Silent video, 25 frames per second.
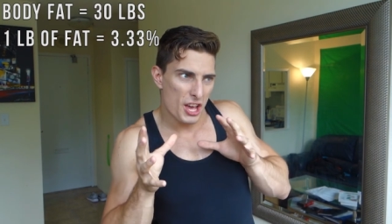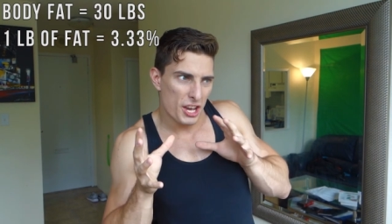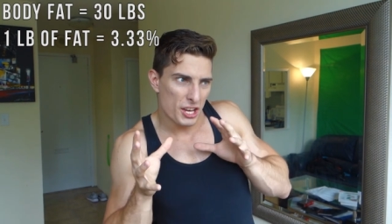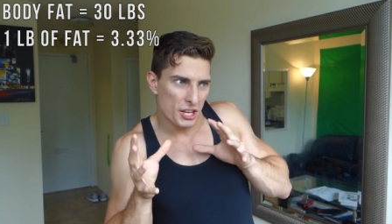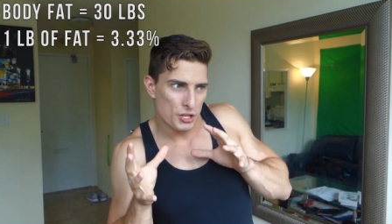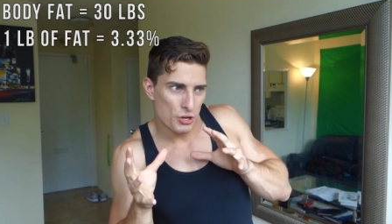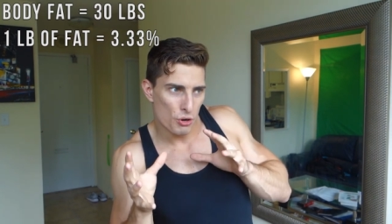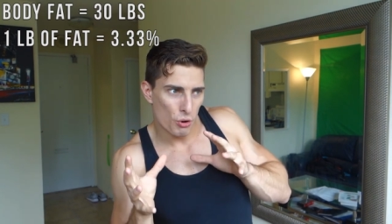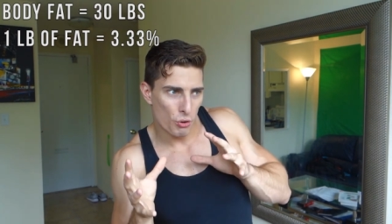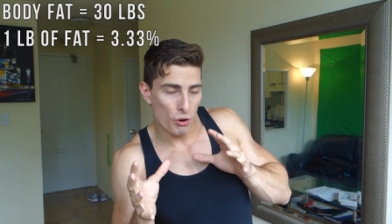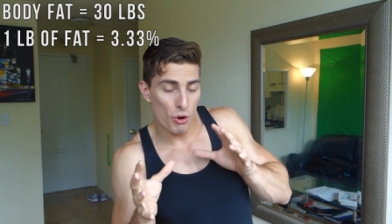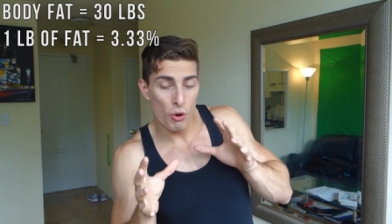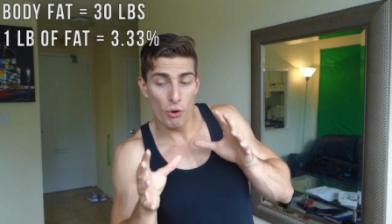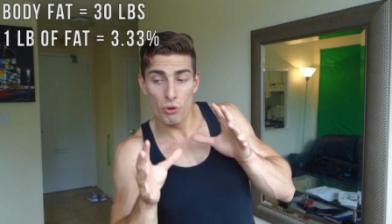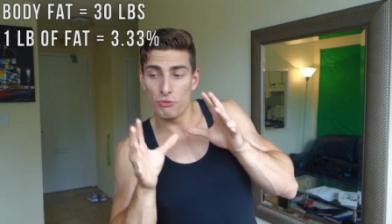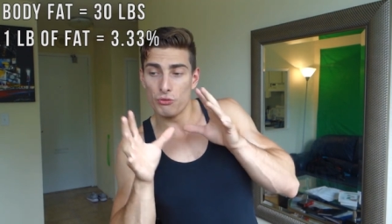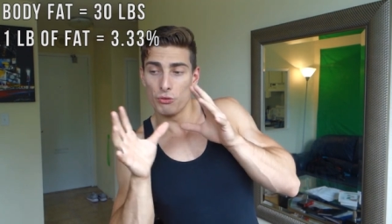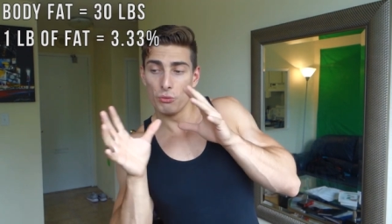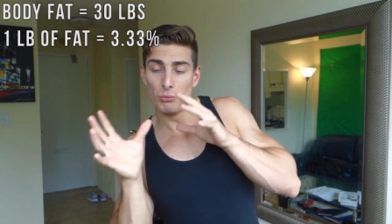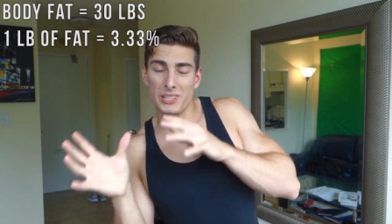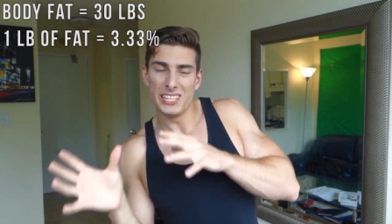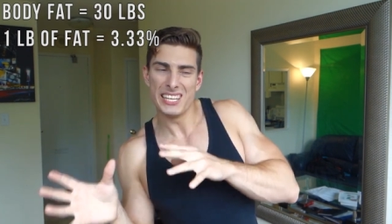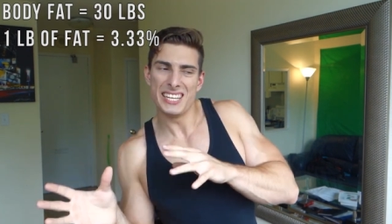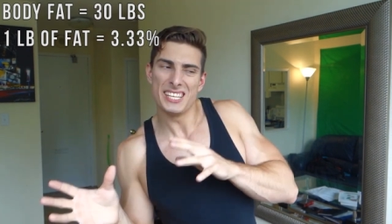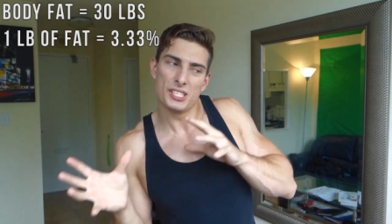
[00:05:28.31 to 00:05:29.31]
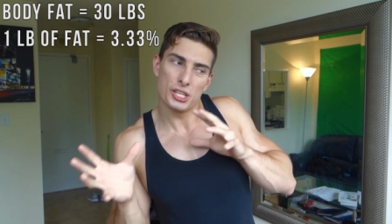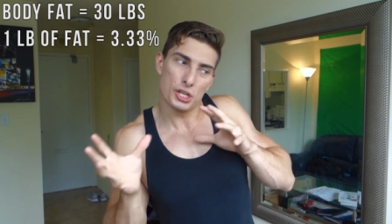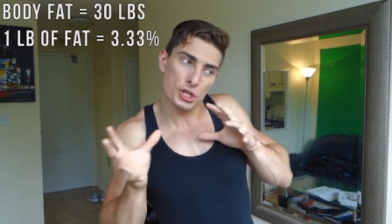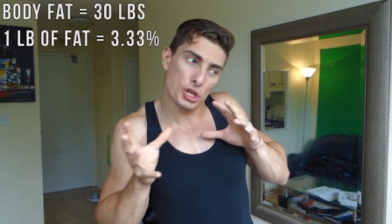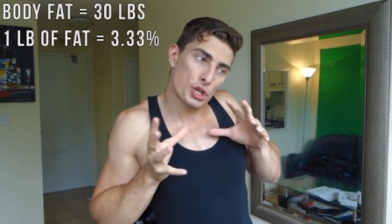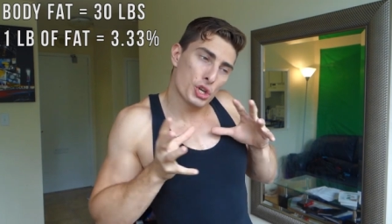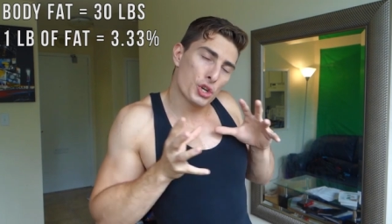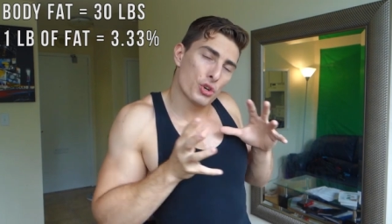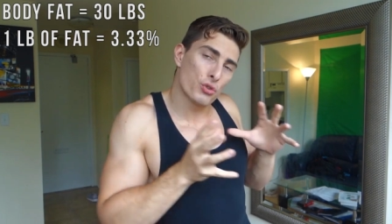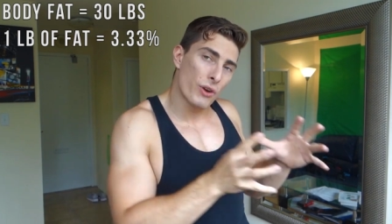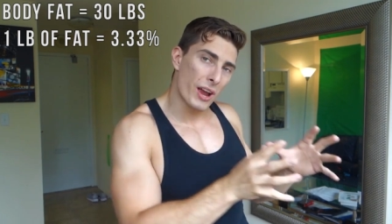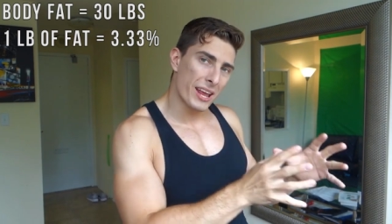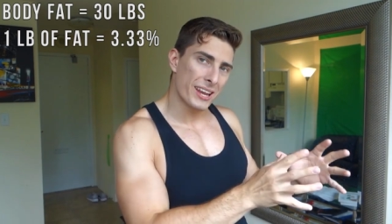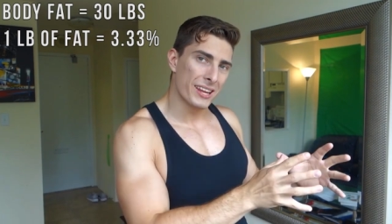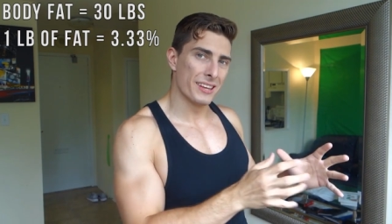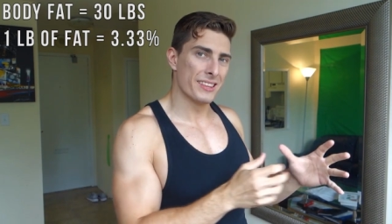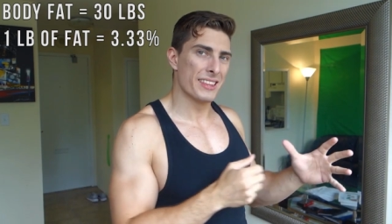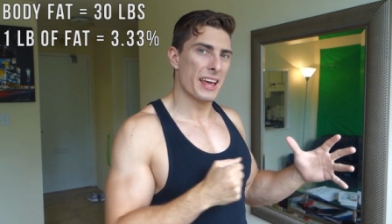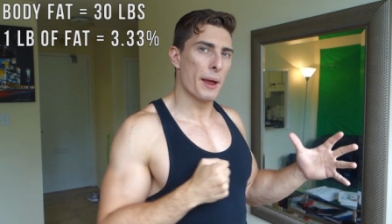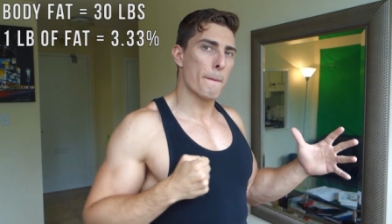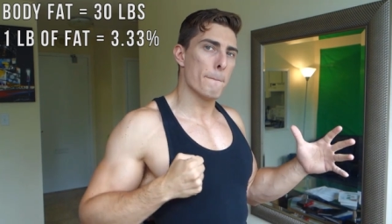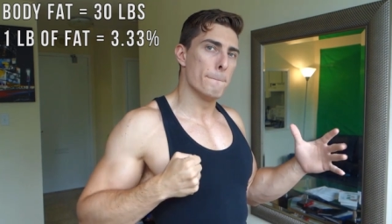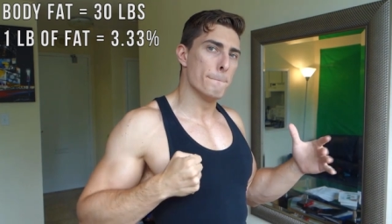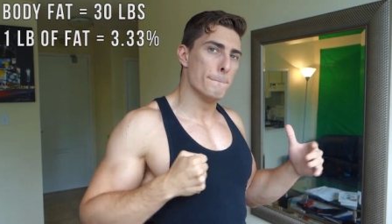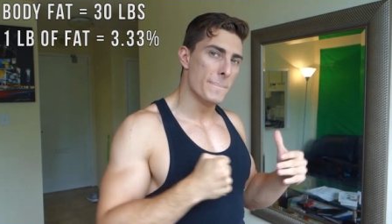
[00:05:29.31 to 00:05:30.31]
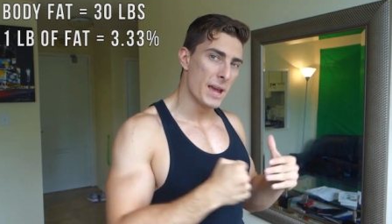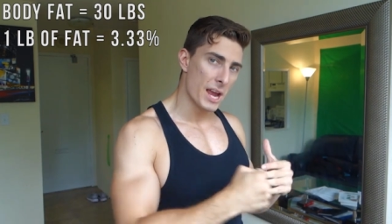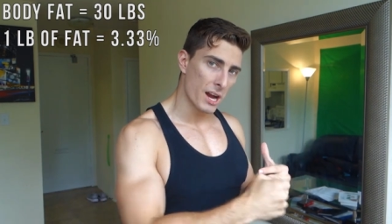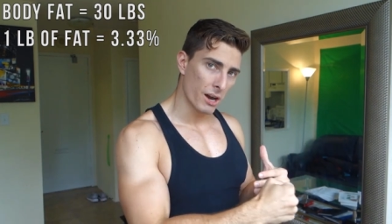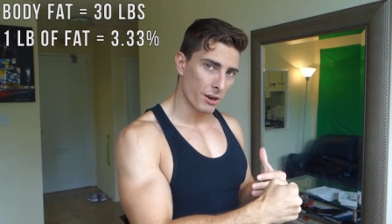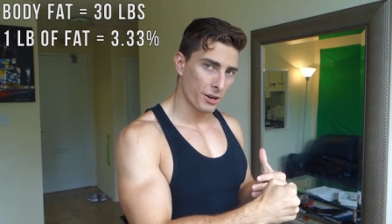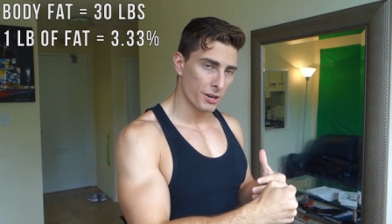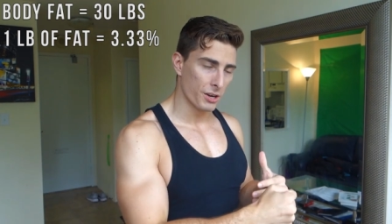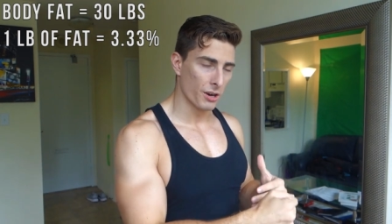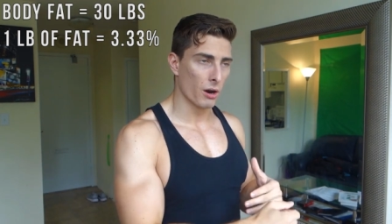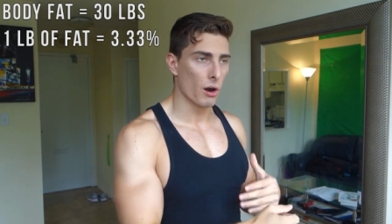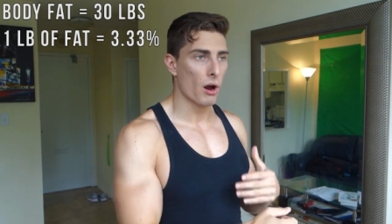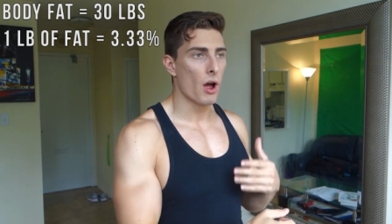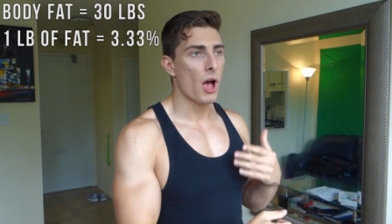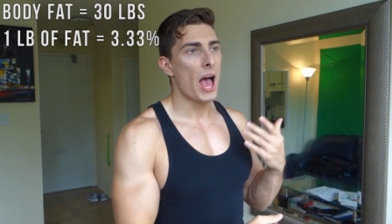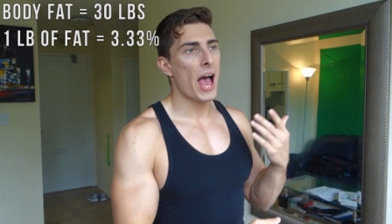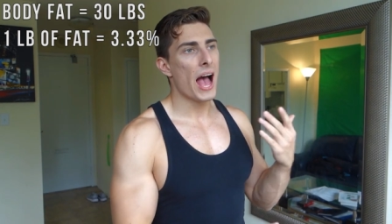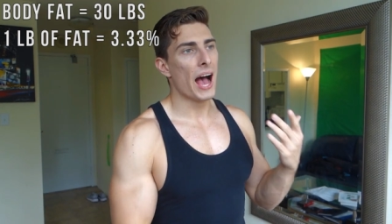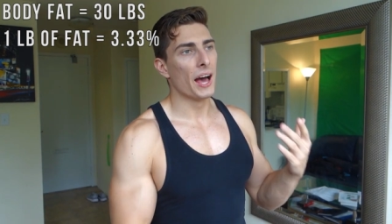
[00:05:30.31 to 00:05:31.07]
going from lean to shredded, that barrier.